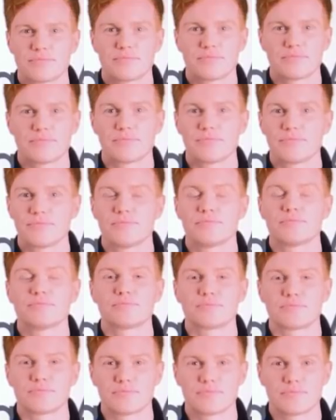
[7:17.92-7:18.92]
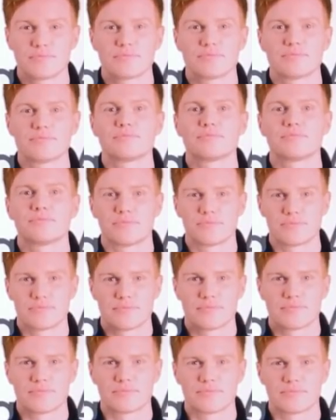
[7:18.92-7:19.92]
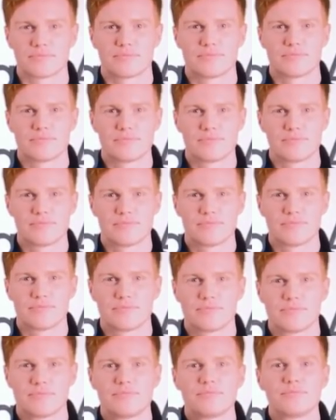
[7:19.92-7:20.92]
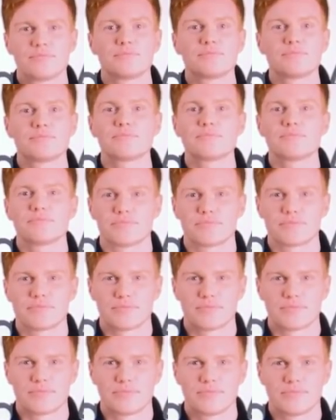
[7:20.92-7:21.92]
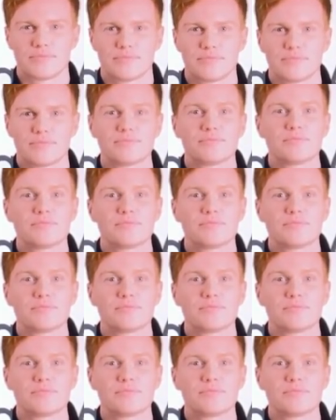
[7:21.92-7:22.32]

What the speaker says: No words are spoken by the person on screen.